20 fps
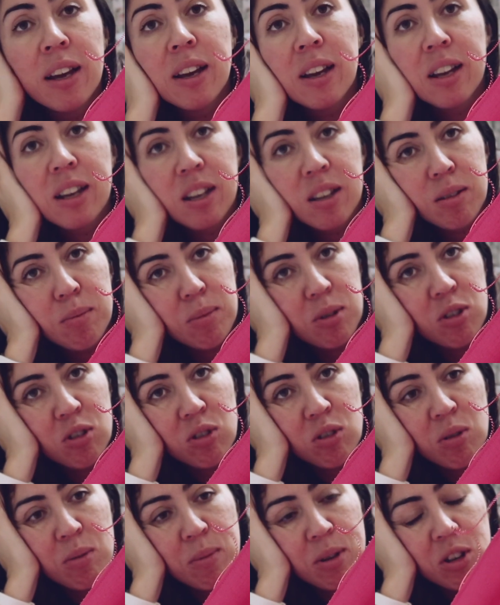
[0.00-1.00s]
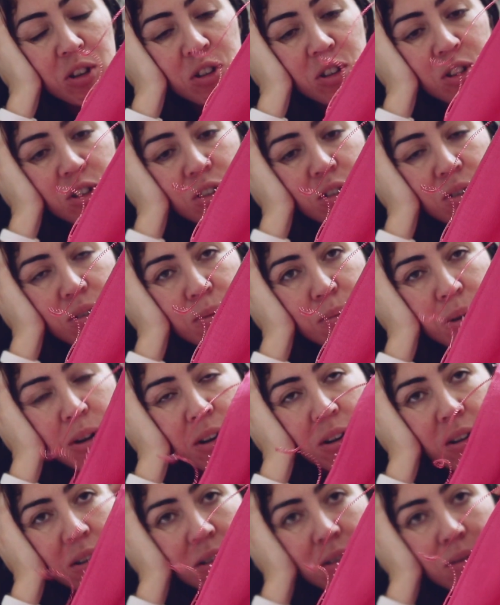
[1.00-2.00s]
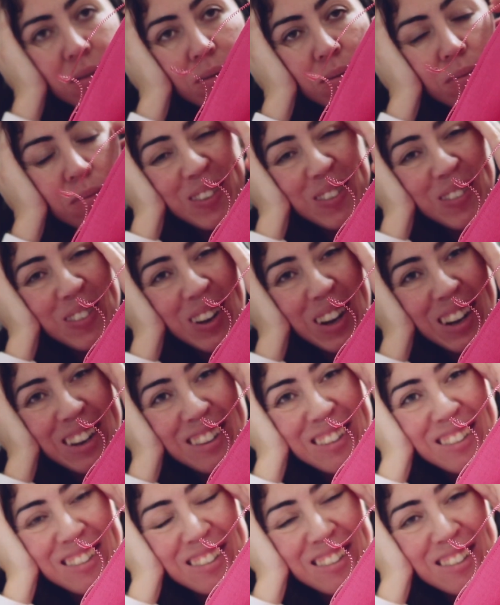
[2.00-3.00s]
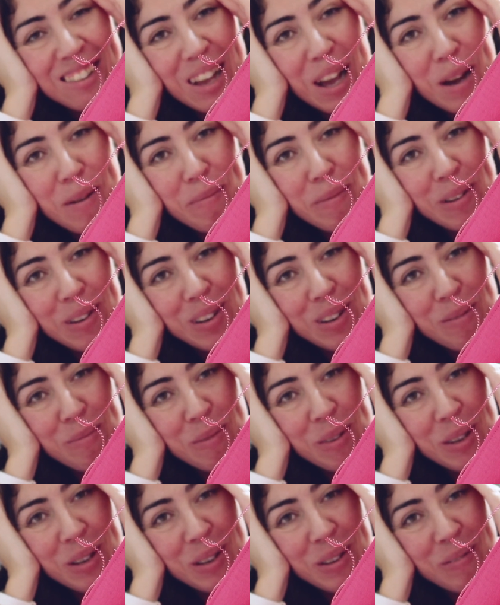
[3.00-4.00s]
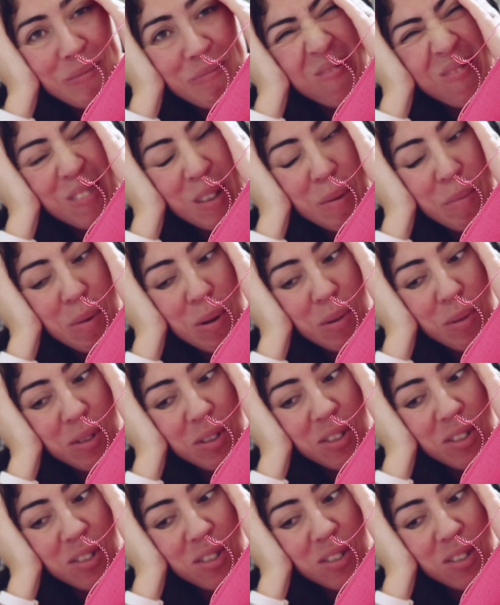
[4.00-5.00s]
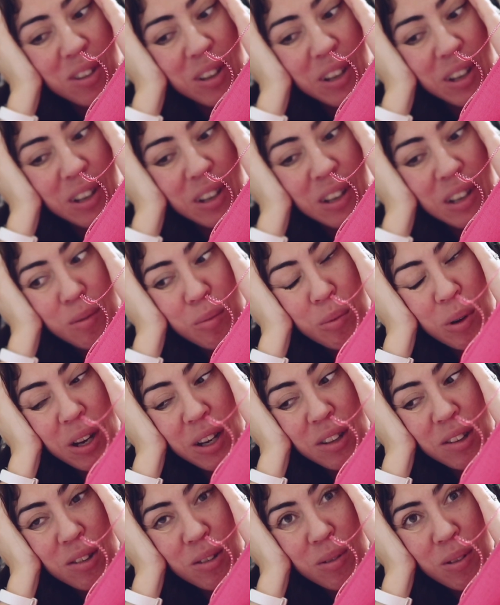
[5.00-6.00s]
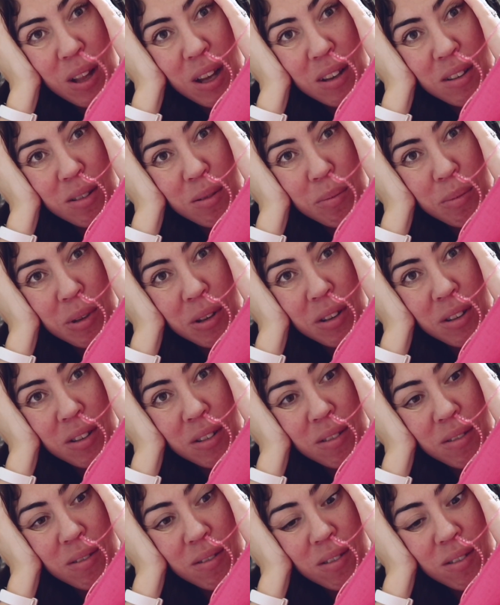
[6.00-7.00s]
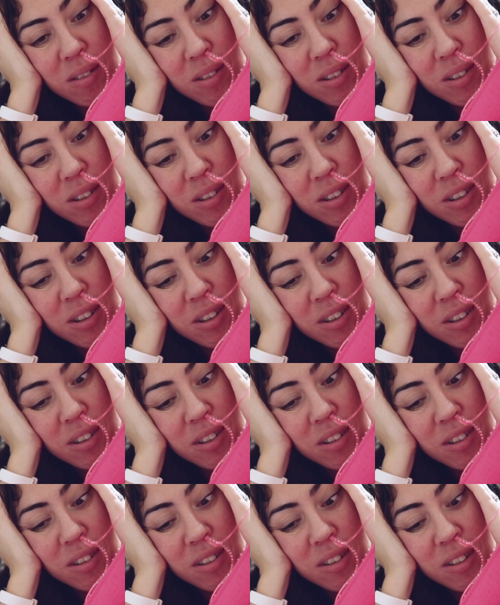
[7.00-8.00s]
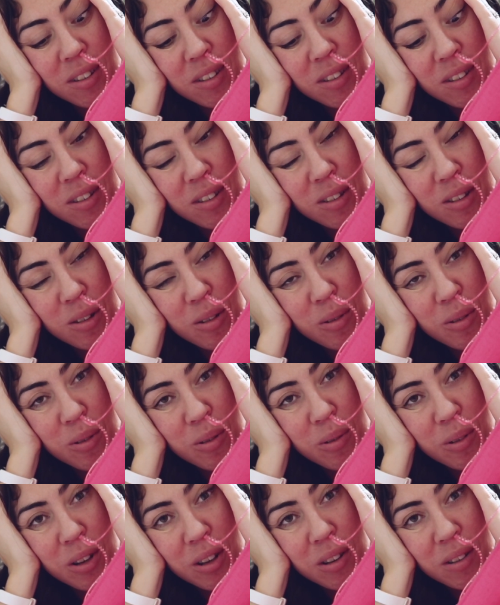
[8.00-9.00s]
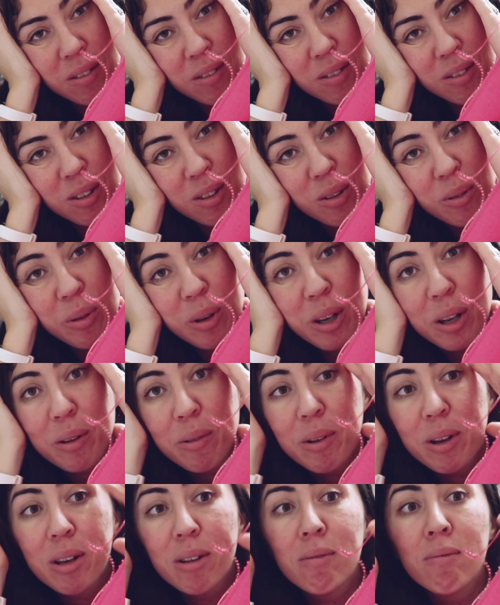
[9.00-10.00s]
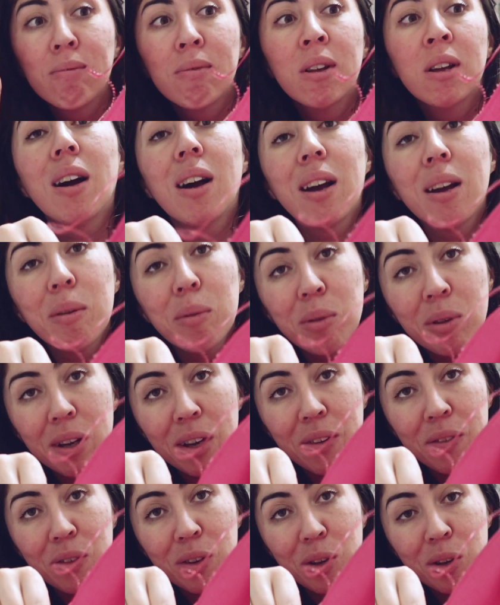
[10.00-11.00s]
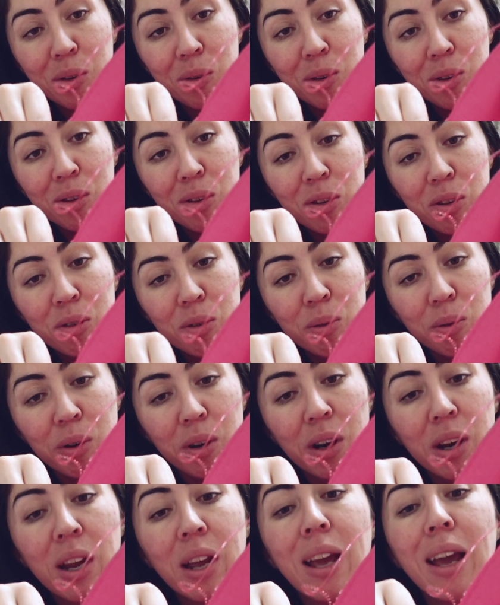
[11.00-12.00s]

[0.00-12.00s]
It gives me so much to do tomorrow. Why does this happen to me? I'm always just like way too last minute. Ugh, this is so annoying. So anyway, I will have to go to the store